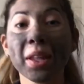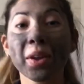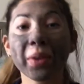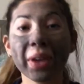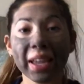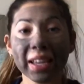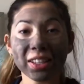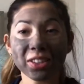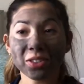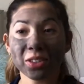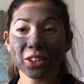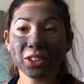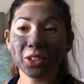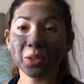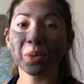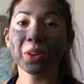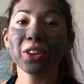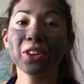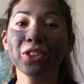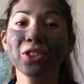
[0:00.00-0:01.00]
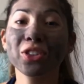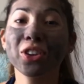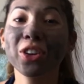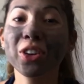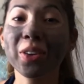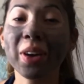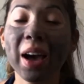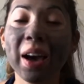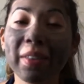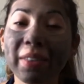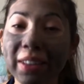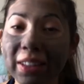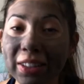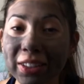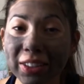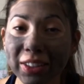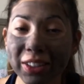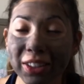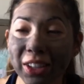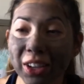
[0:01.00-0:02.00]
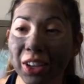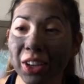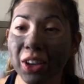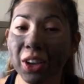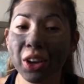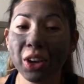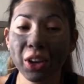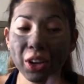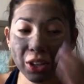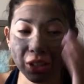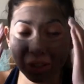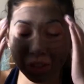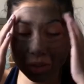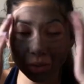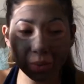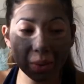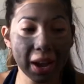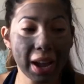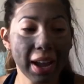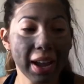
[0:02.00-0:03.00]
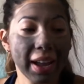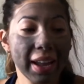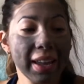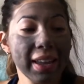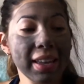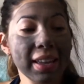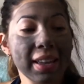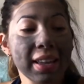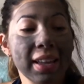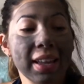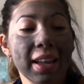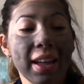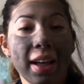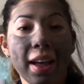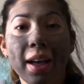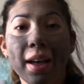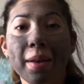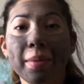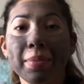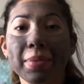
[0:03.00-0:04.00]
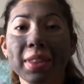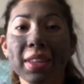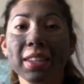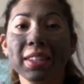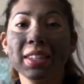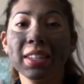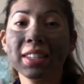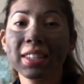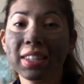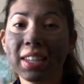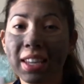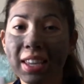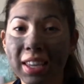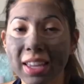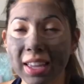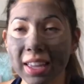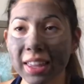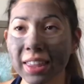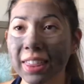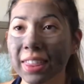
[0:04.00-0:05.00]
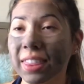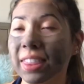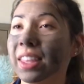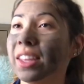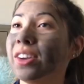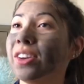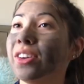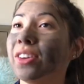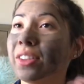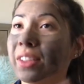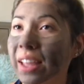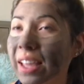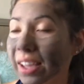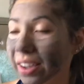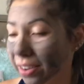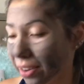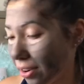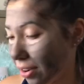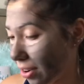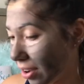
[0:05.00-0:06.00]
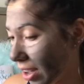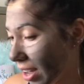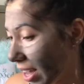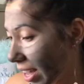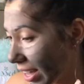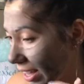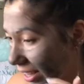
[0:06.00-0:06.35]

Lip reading: Okay, so I just want to show you how it looked dry. This is like a thinner layer. I